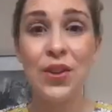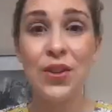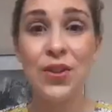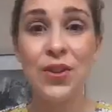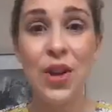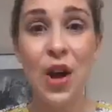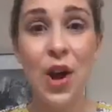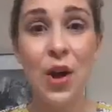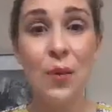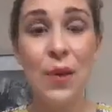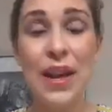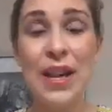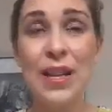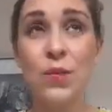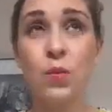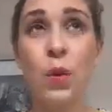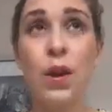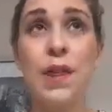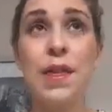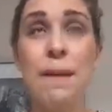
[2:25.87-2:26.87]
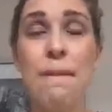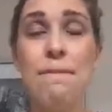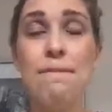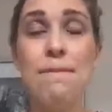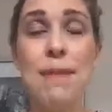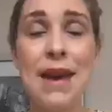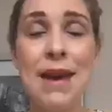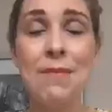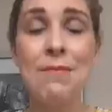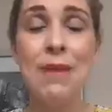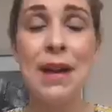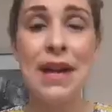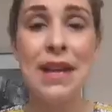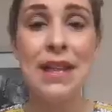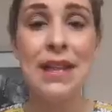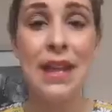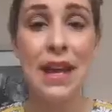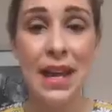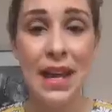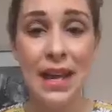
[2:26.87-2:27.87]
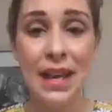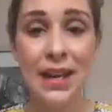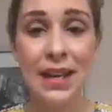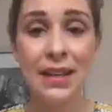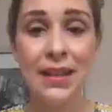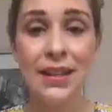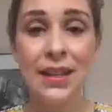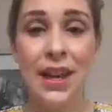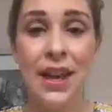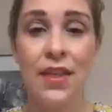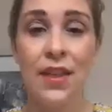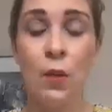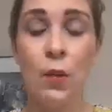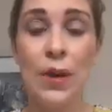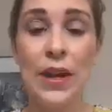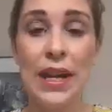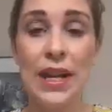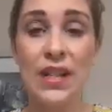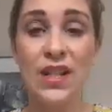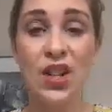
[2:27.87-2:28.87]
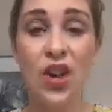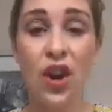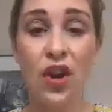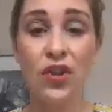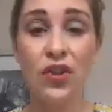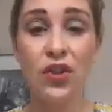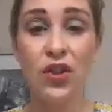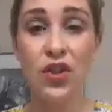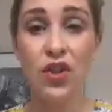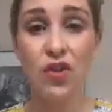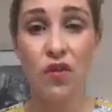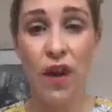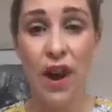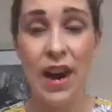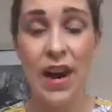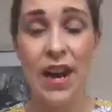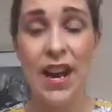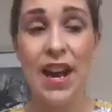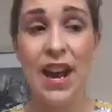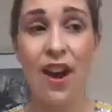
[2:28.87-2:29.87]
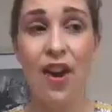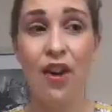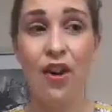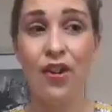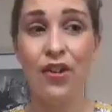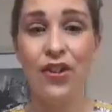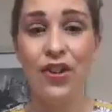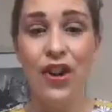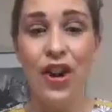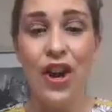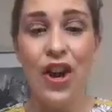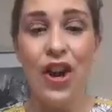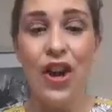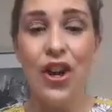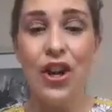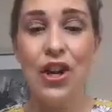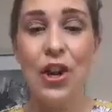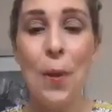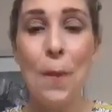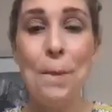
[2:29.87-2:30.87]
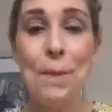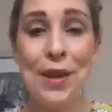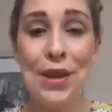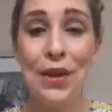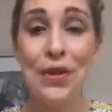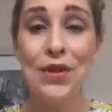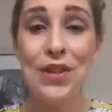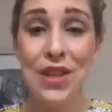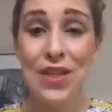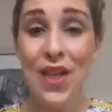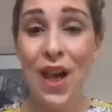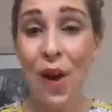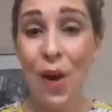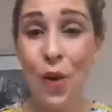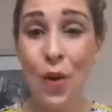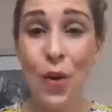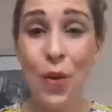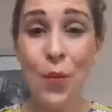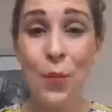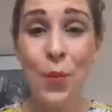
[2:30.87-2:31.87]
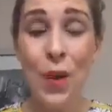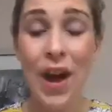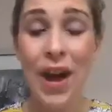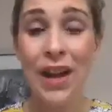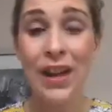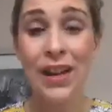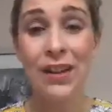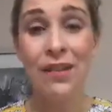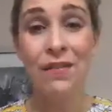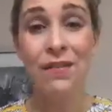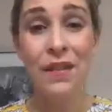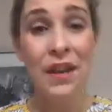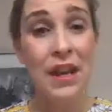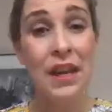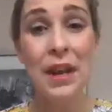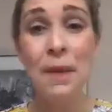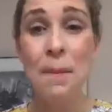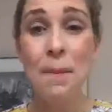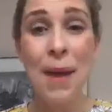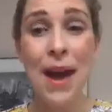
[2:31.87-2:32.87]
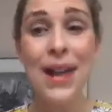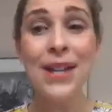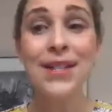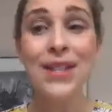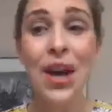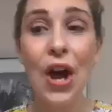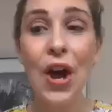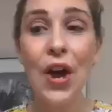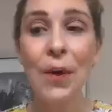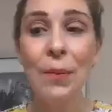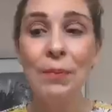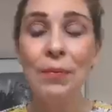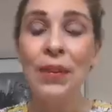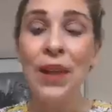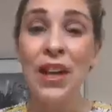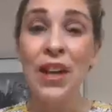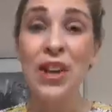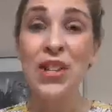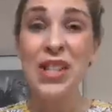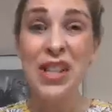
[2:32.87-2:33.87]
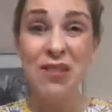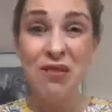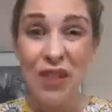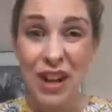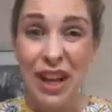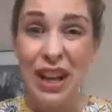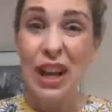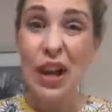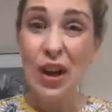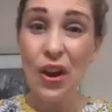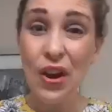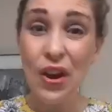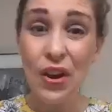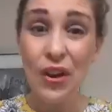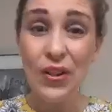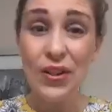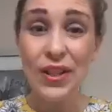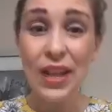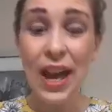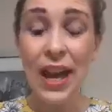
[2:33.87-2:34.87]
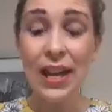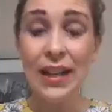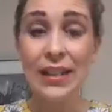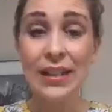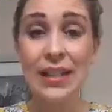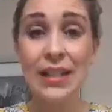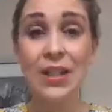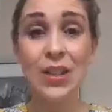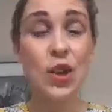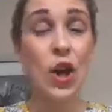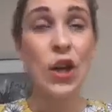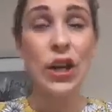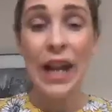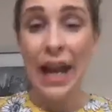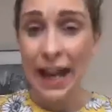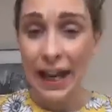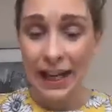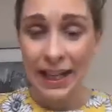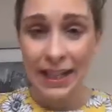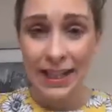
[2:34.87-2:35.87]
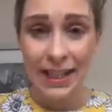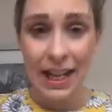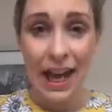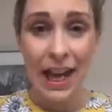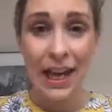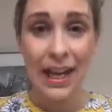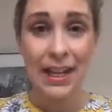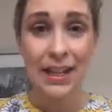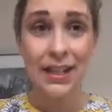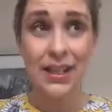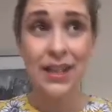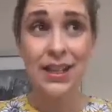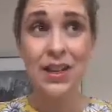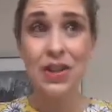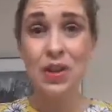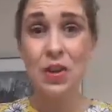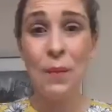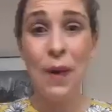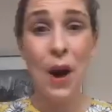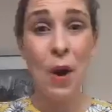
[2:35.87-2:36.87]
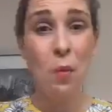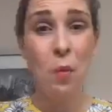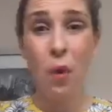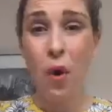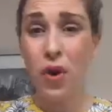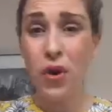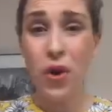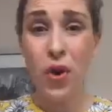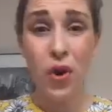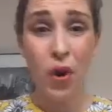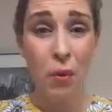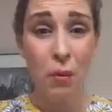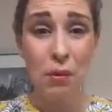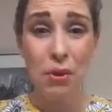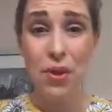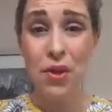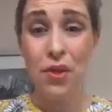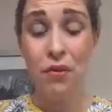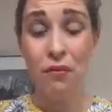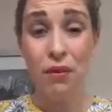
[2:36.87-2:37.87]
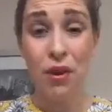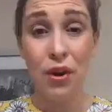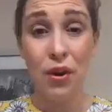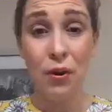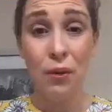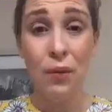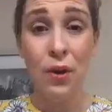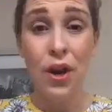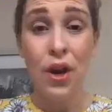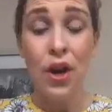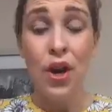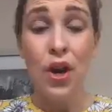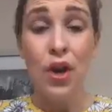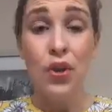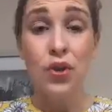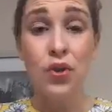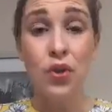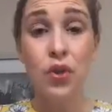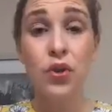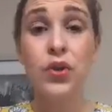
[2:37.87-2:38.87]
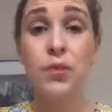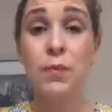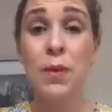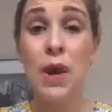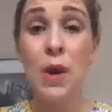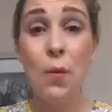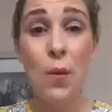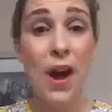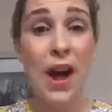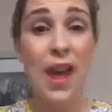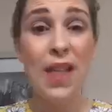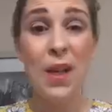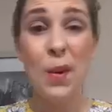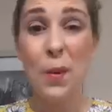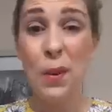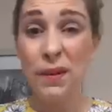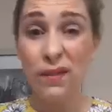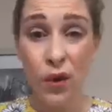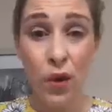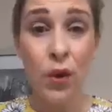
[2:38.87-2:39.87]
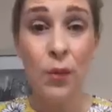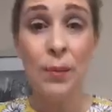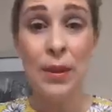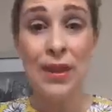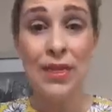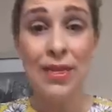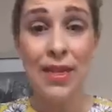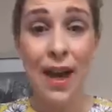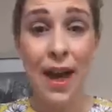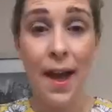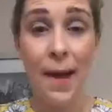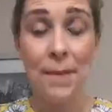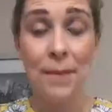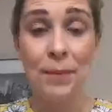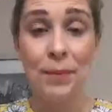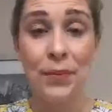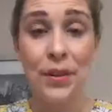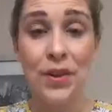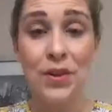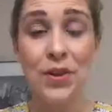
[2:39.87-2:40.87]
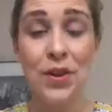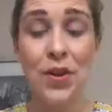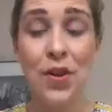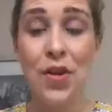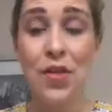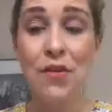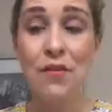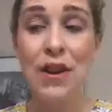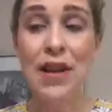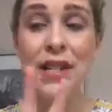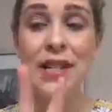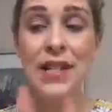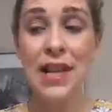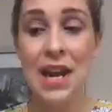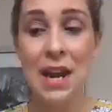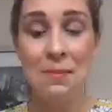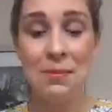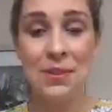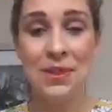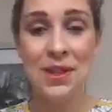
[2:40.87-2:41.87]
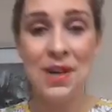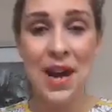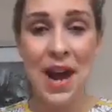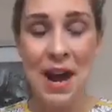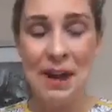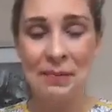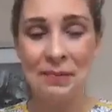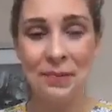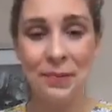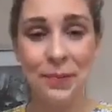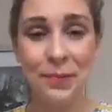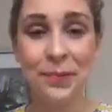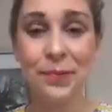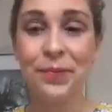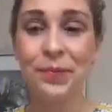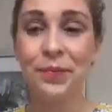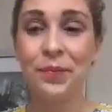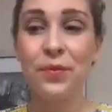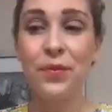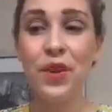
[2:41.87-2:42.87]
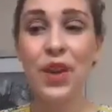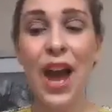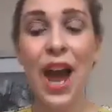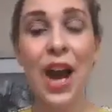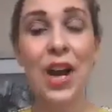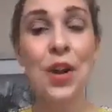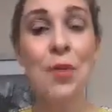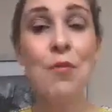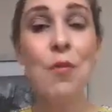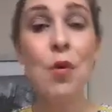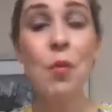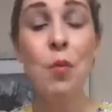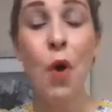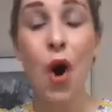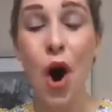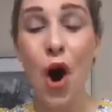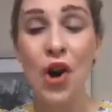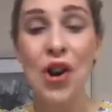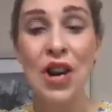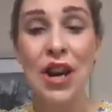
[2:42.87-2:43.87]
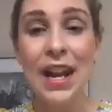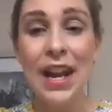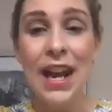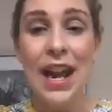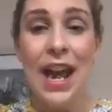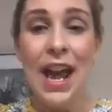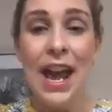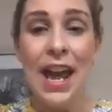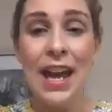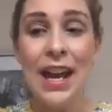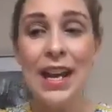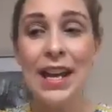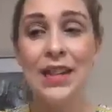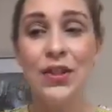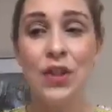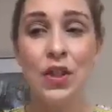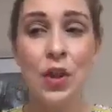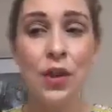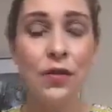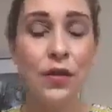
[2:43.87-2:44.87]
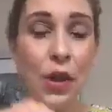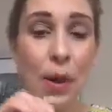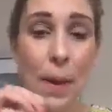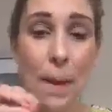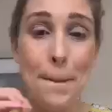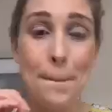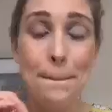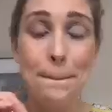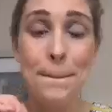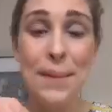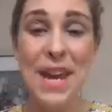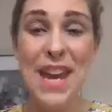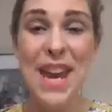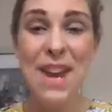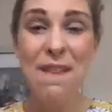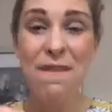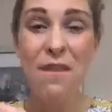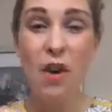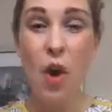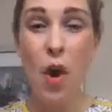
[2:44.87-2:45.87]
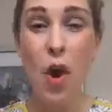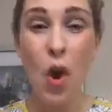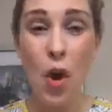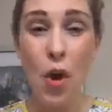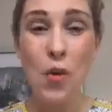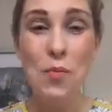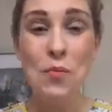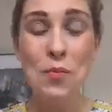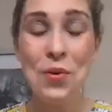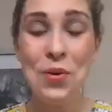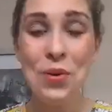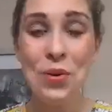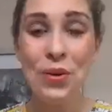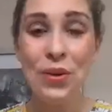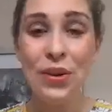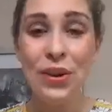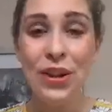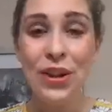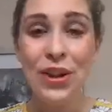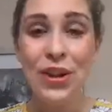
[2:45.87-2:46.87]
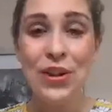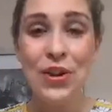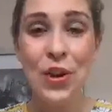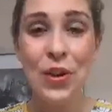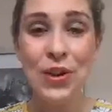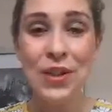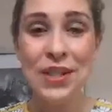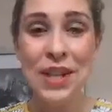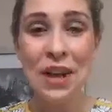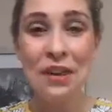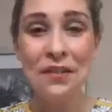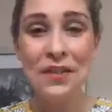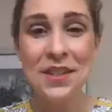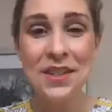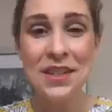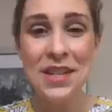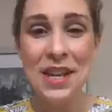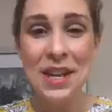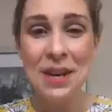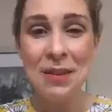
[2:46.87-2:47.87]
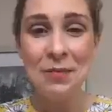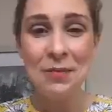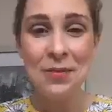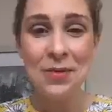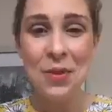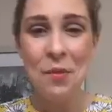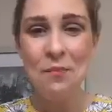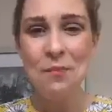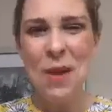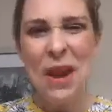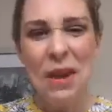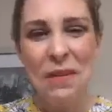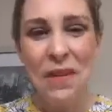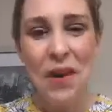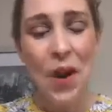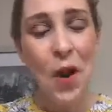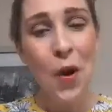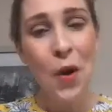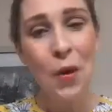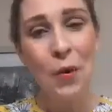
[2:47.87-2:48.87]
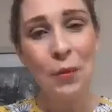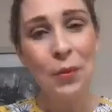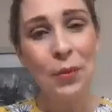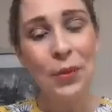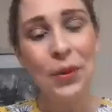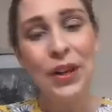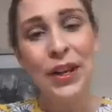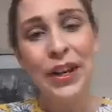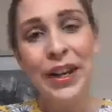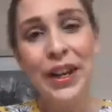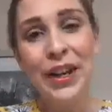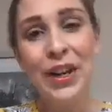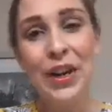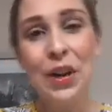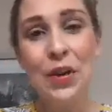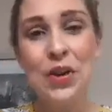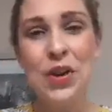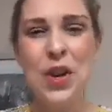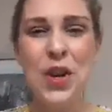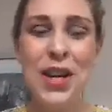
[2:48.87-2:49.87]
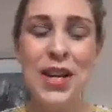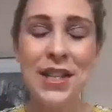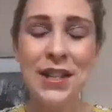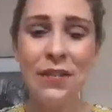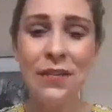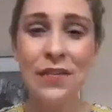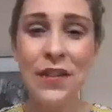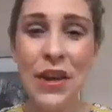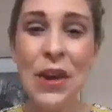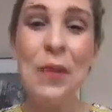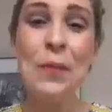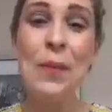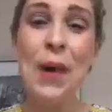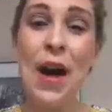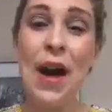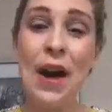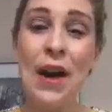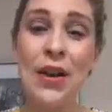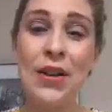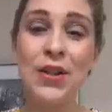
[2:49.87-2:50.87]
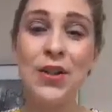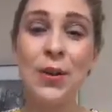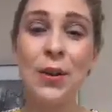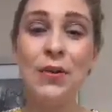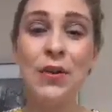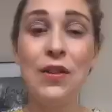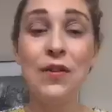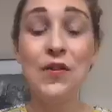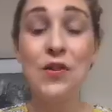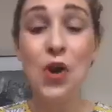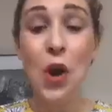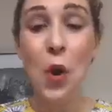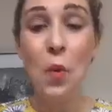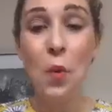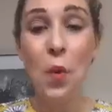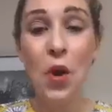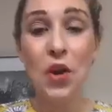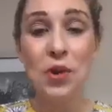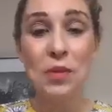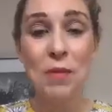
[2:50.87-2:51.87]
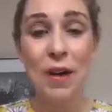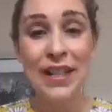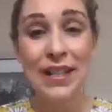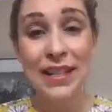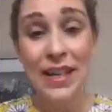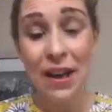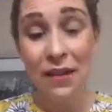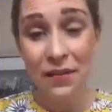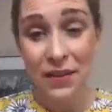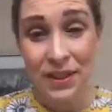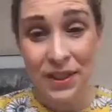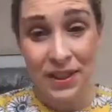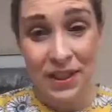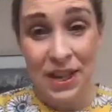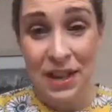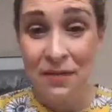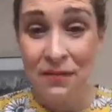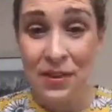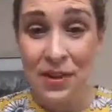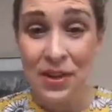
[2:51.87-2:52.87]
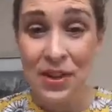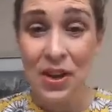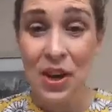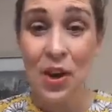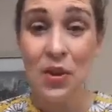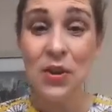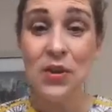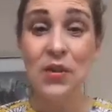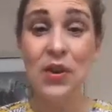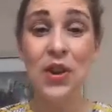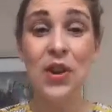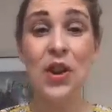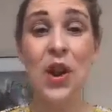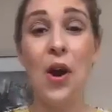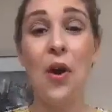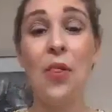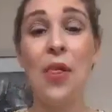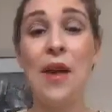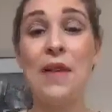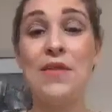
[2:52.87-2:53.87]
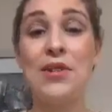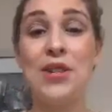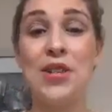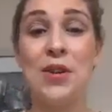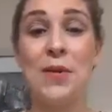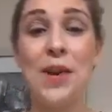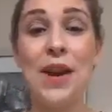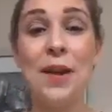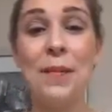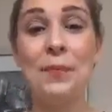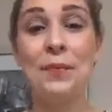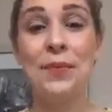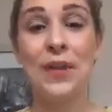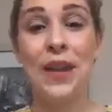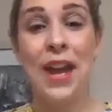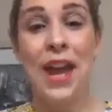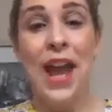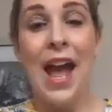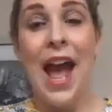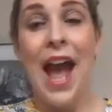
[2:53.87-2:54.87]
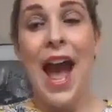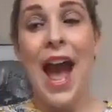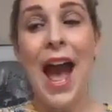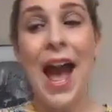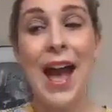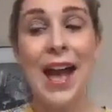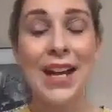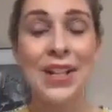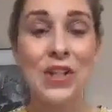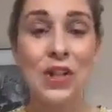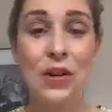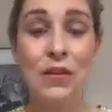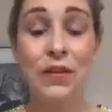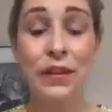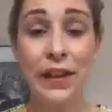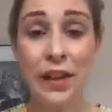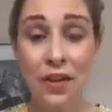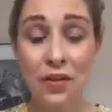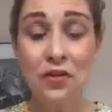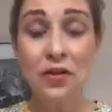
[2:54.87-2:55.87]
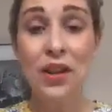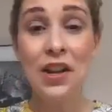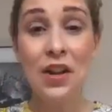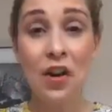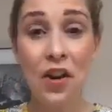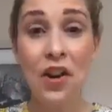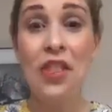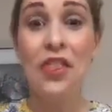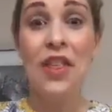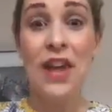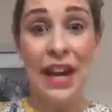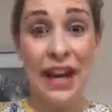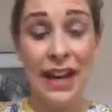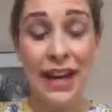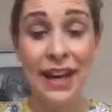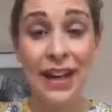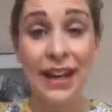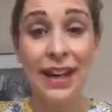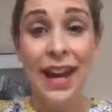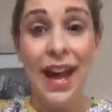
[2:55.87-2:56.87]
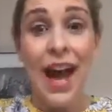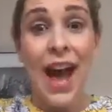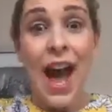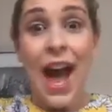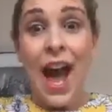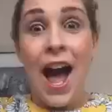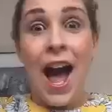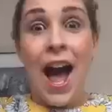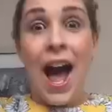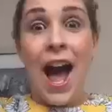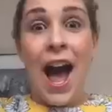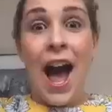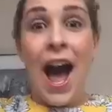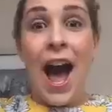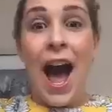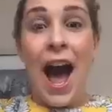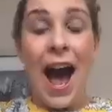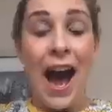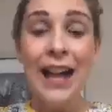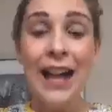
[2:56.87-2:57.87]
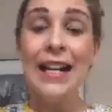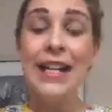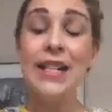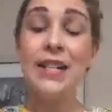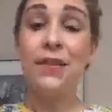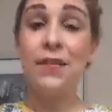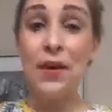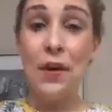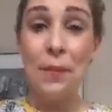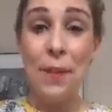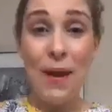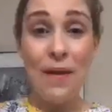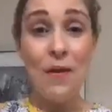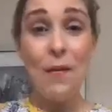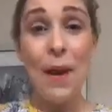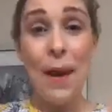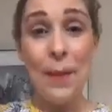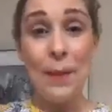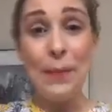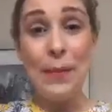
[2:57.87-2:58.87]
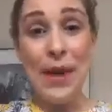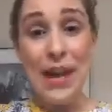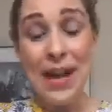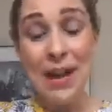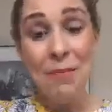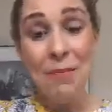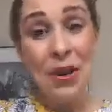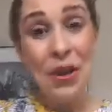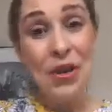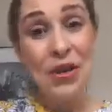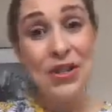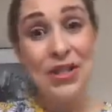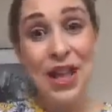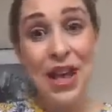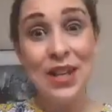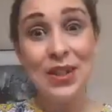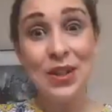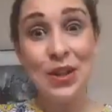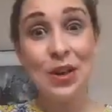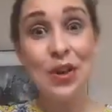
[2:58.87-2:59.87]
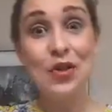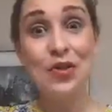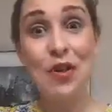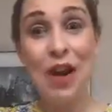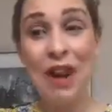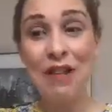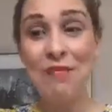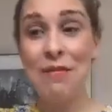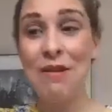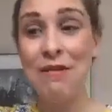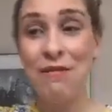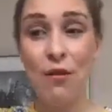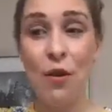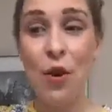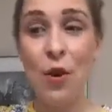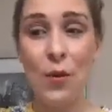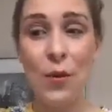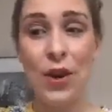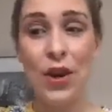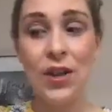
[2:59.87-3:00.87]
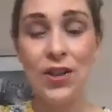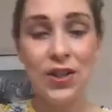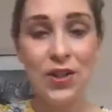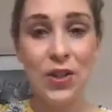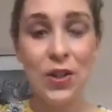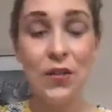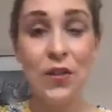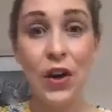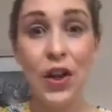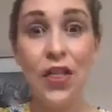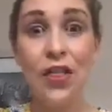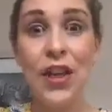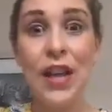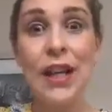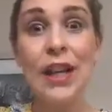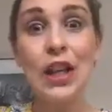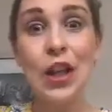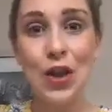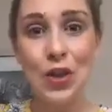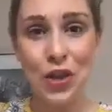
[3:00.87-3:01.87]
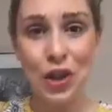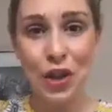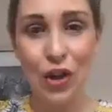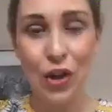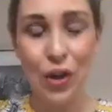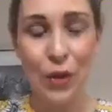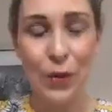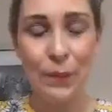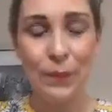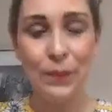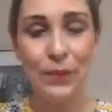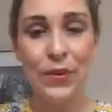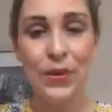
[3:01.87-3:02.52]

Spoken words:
So it's one of them big things that we need to concentrate on, you know, building that up and feeling better, because it really hurts and it's not nice. And no matter what you're going through, just be aware that we've all been there. So the 3 tips today. And number 1 is you've got to beef up your self-esteem. So beef it up. You know, you need to feel better. So if you've not watched my self-esteem video, you've got to go there and do it. And you've literally got to think, I need to feel better about me, because that's going to drive me forward. So you've got to think logical.